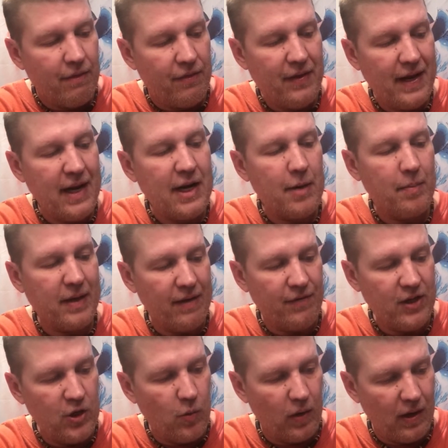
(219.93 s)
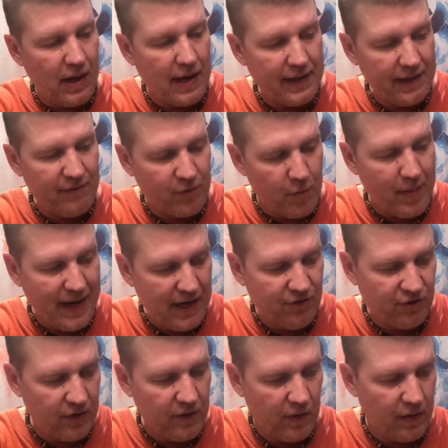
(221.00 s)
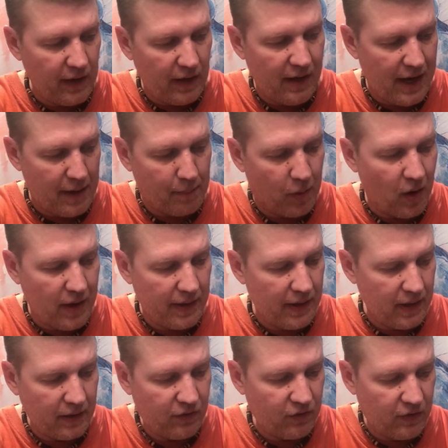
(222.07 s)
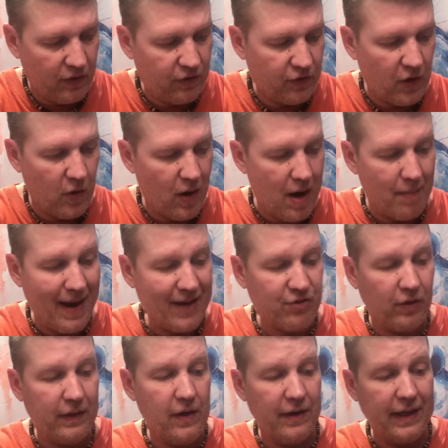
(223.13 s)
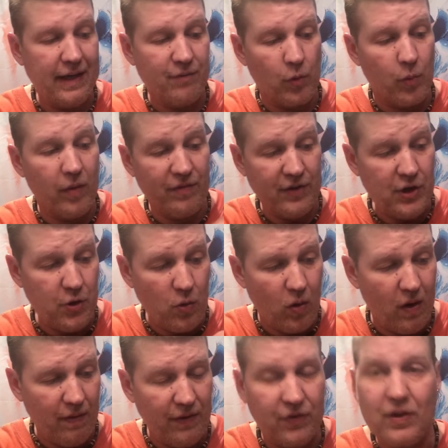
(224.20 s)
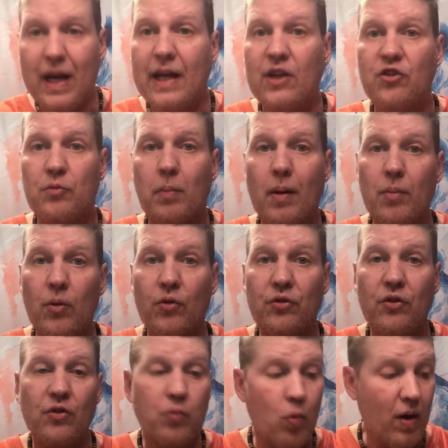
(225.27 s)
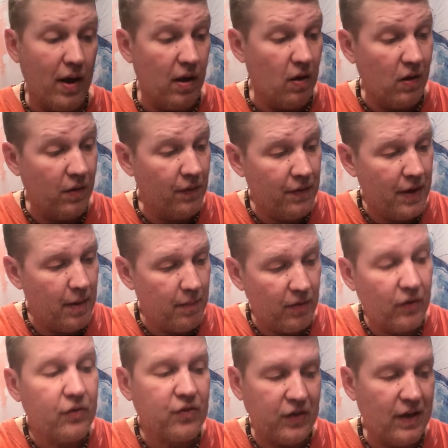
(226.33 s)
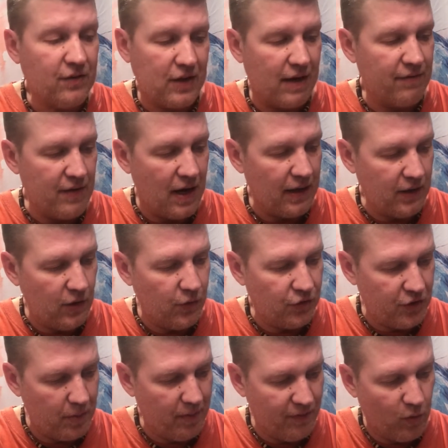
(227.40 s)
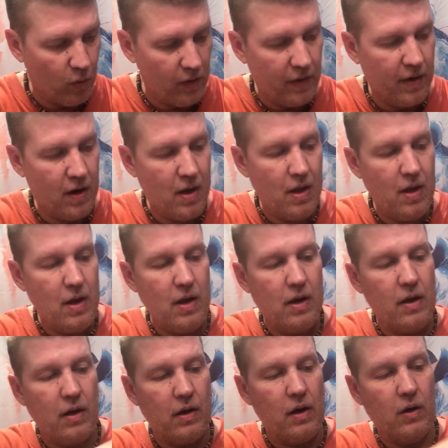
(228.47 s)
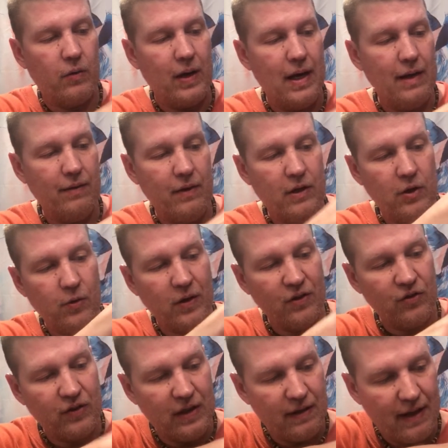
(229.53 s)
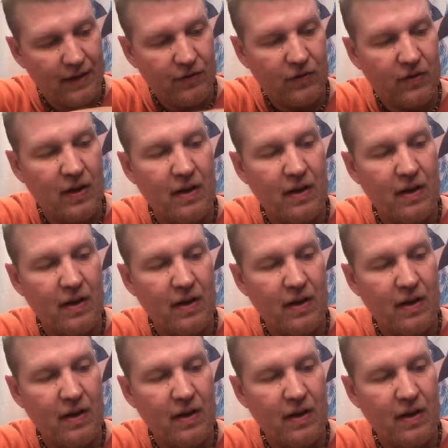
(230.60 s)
they end up giving you a lot of information on a lot of products. So I'm actually going to give a review on this Katie's Bubbles as well, since I've not used it before. Okay, you can see that's